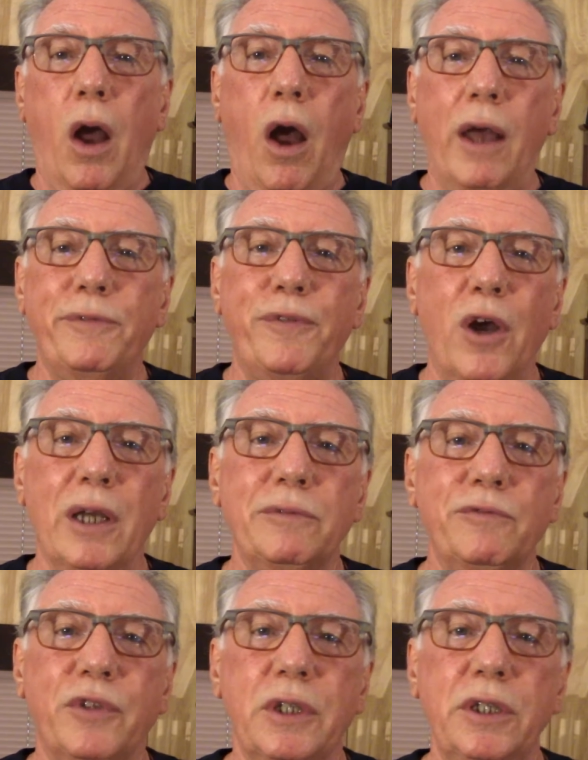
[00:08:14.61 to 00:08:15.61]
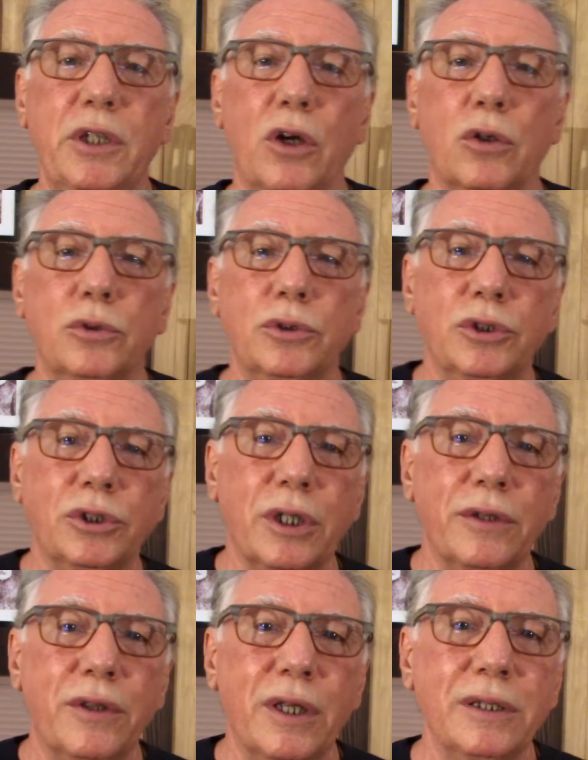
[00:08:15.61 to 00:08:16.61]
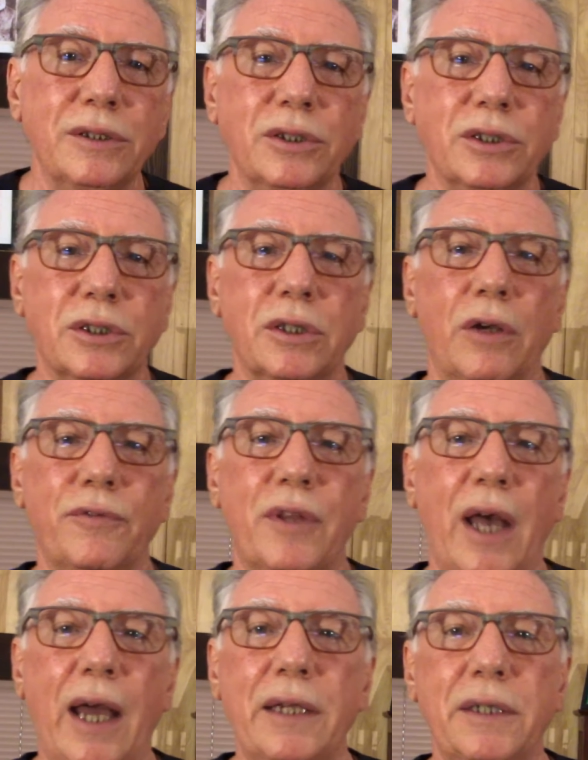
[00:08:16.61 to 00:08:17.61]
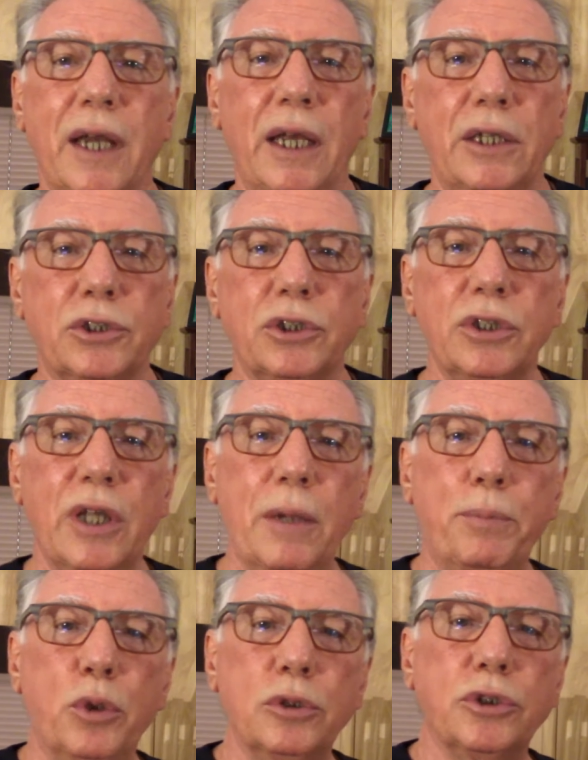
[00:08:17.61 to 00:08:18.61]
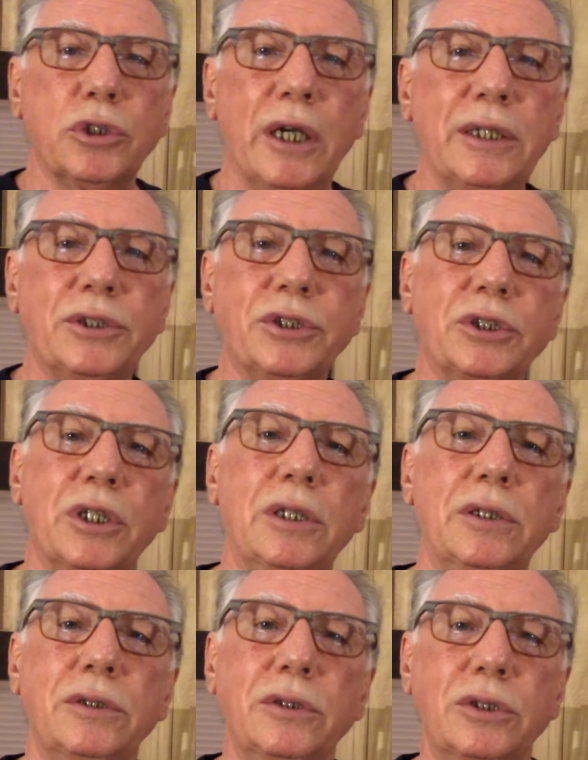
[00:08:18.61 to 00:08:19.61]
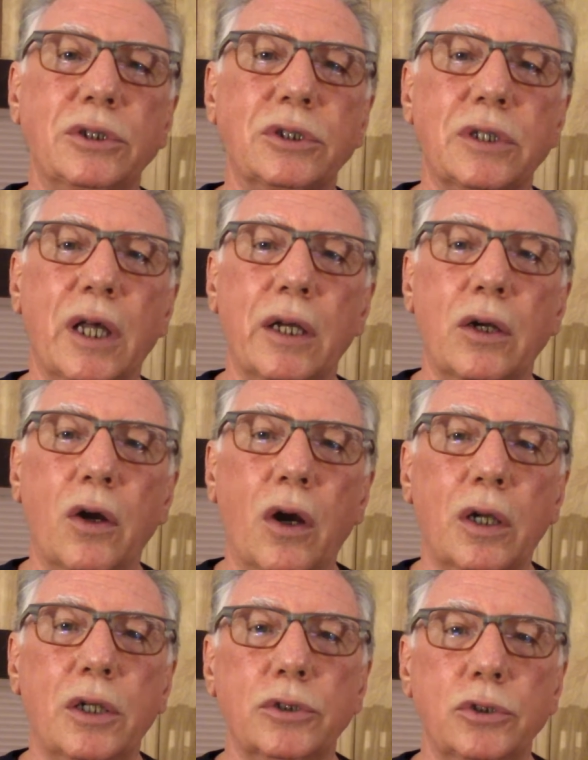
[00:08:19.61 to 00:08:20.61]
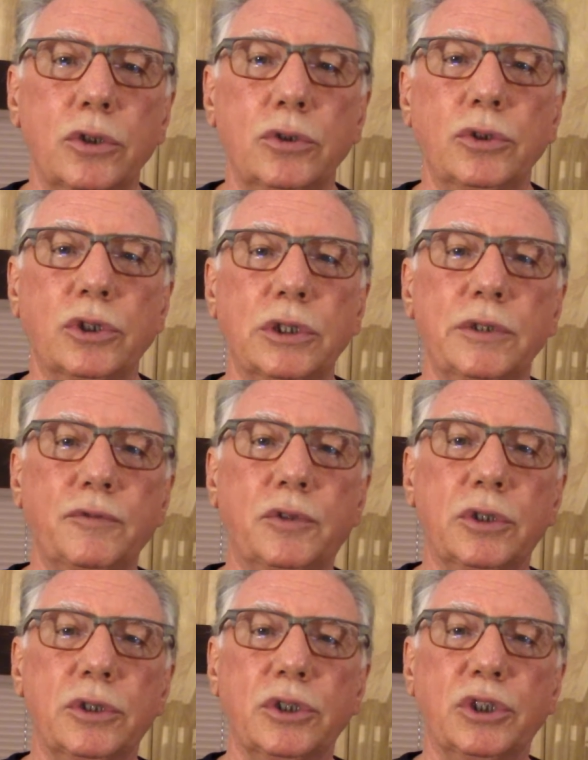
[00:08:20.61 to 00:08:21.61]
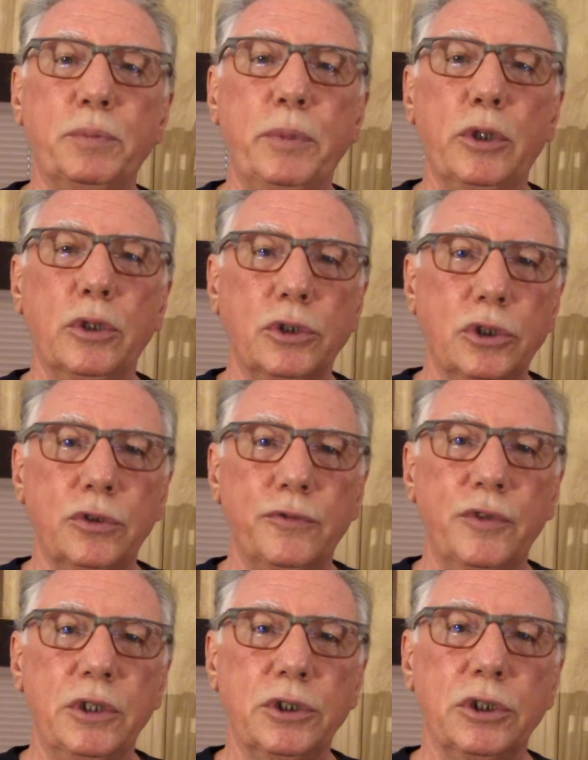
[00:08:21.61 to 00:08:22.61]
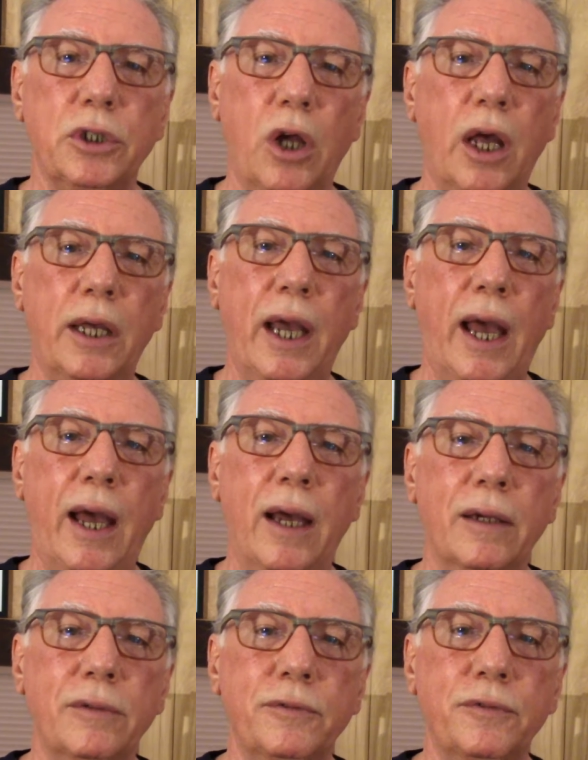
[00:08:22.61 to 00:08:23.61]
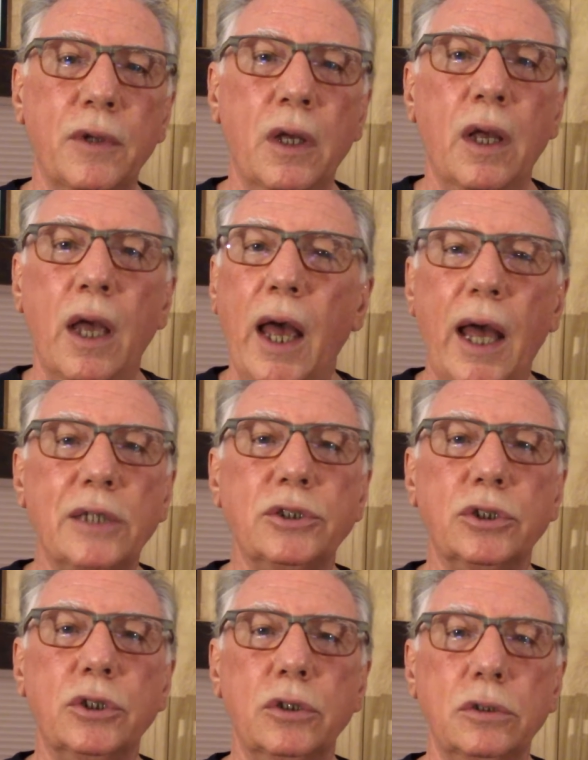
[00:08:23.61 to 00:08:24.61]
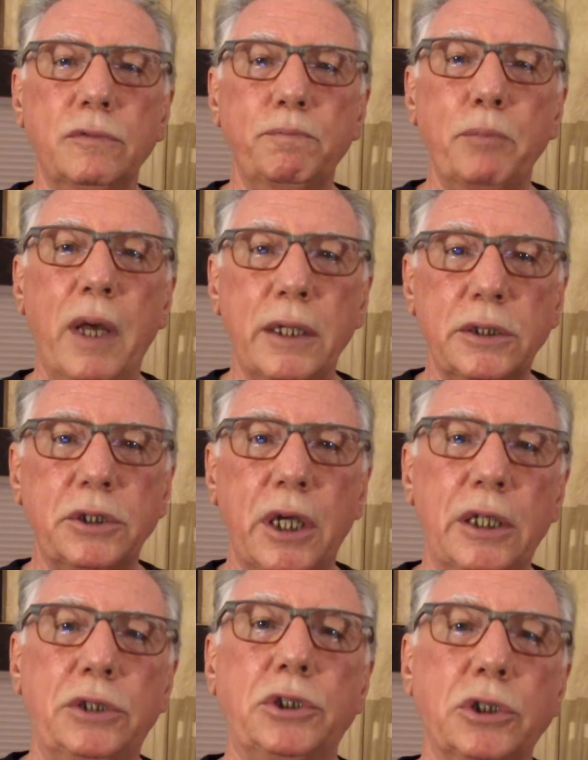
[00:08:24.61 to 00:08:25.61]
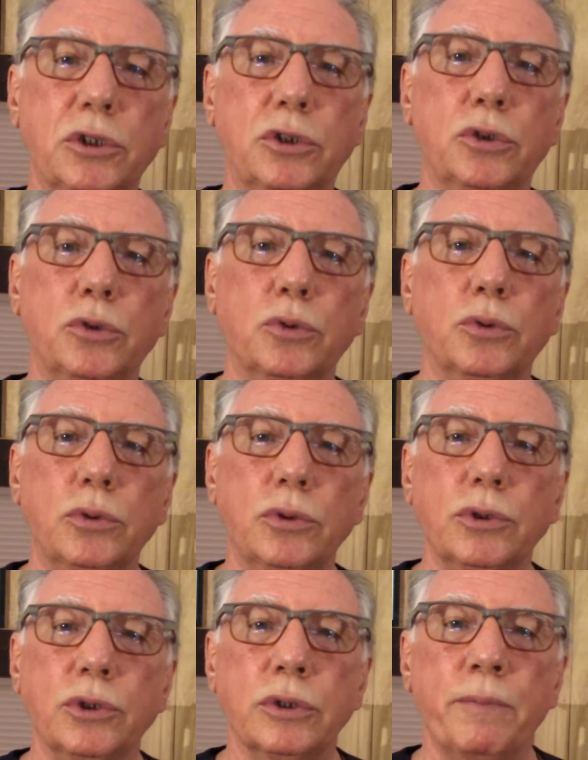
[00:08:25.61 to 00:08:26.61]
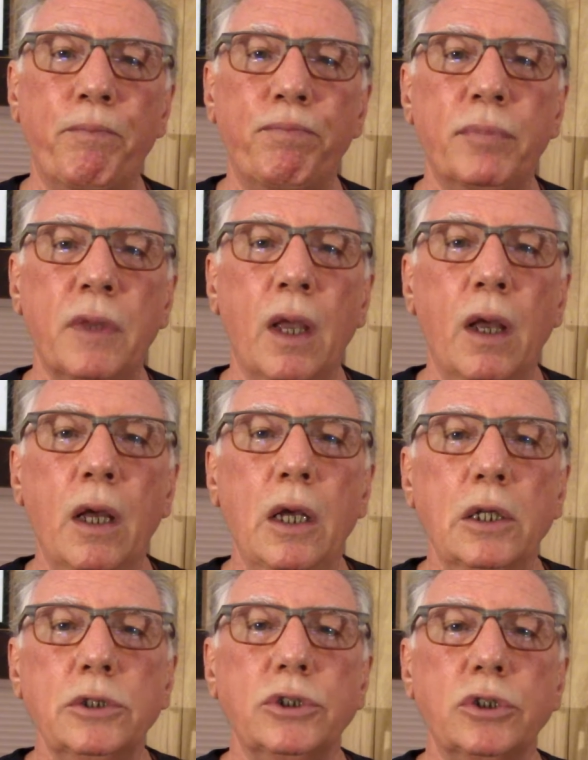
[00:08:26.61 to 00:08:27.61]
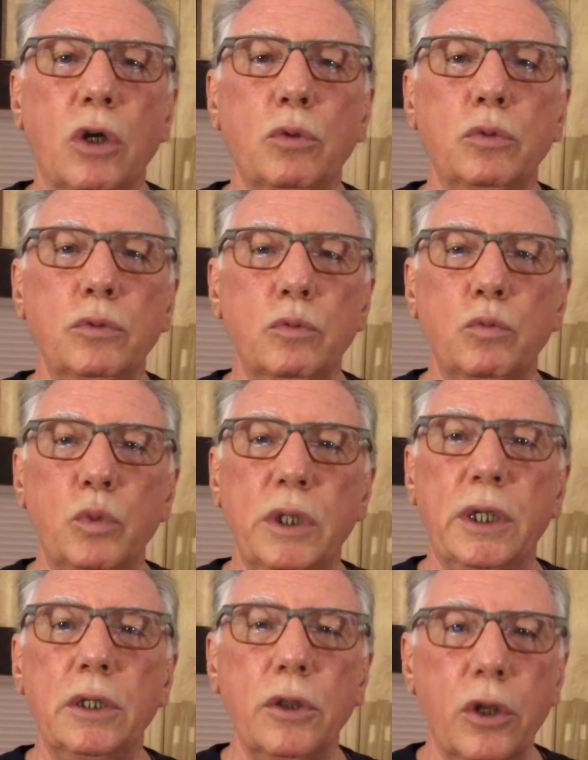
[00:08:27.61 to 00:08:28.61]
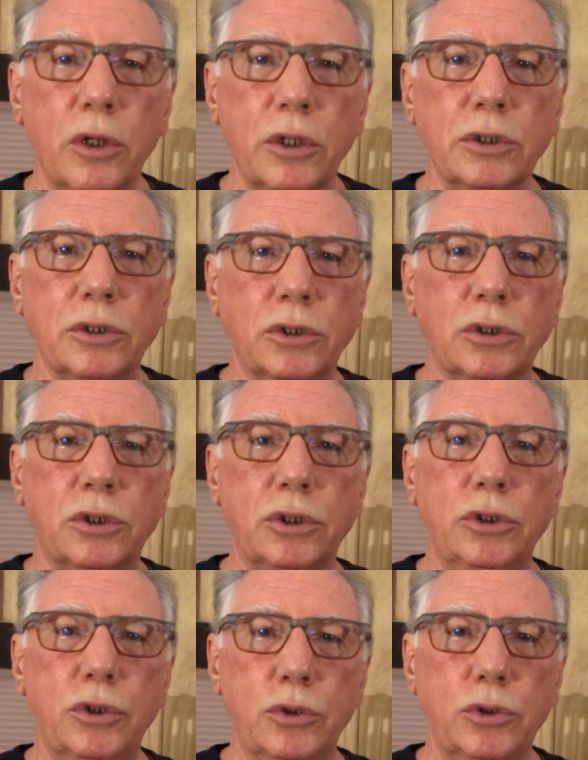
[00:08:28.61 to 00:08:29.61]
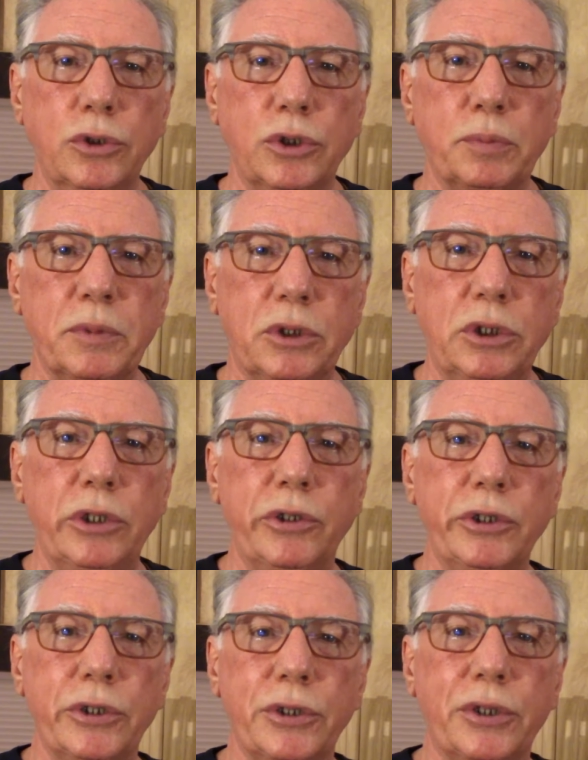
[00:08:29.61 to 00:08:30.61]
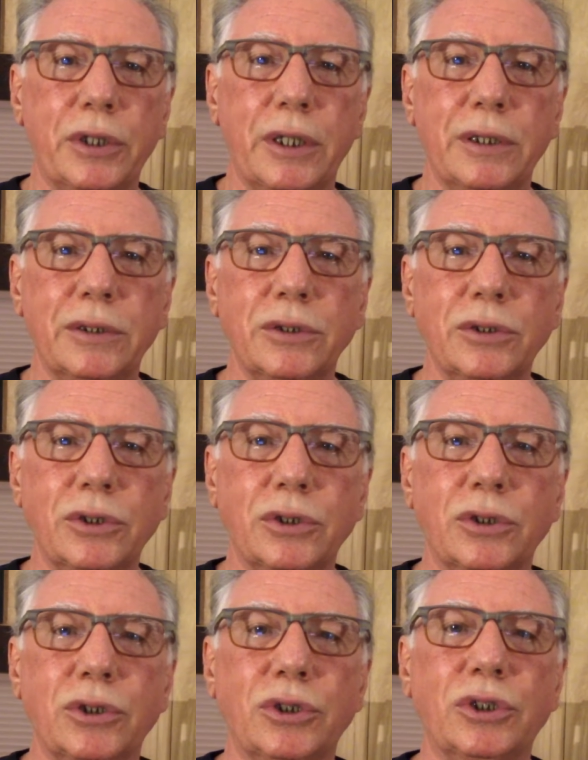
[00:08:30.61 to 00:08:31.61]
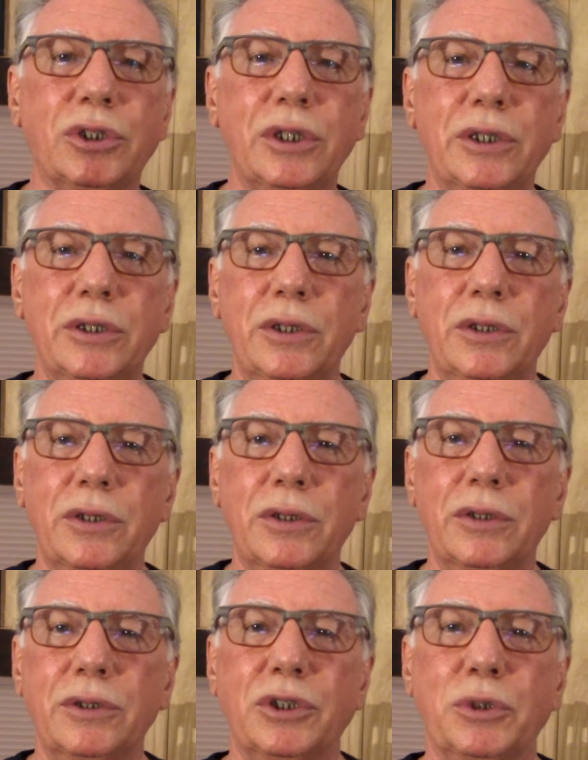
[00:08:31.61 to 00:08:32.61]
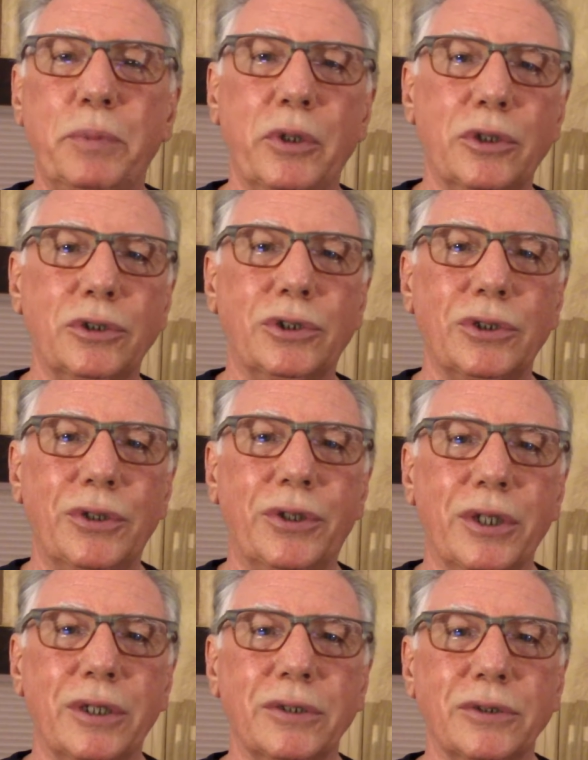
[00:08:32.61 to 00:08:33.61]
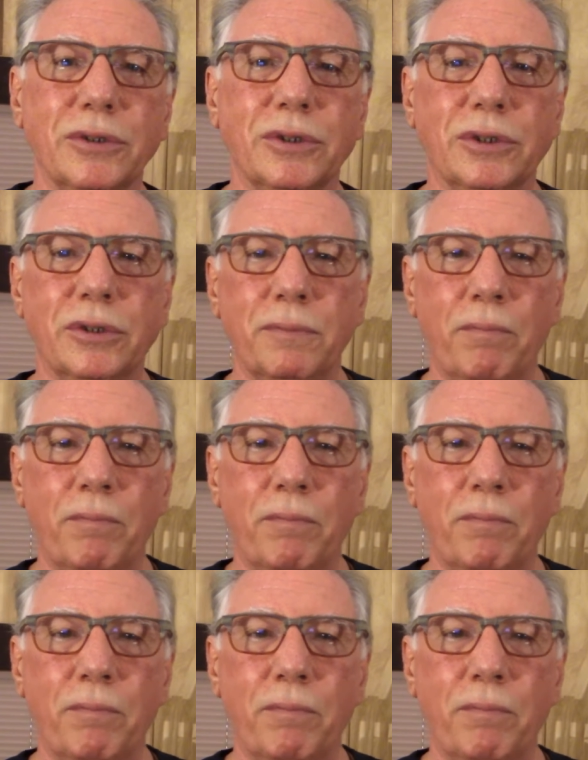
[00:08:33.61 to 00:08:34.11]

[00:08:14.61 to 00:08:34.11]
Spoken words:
I find videos and things of that nature that portray scenes that are conducive to the spiritual vision I have as good meditation tools. So we can learn to use material things to see spiritual things.